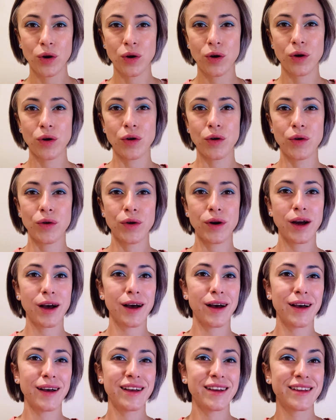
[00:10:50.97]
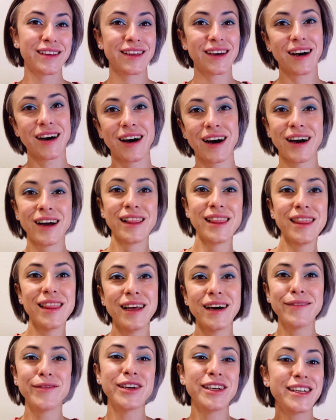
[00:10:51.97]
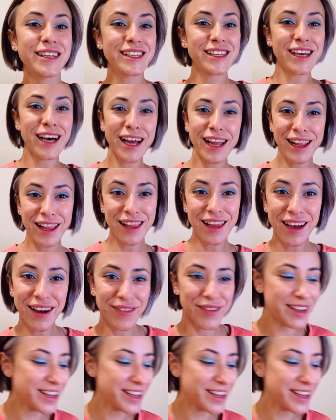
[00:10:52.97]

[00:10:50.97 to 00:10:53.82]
All right, I love it, I love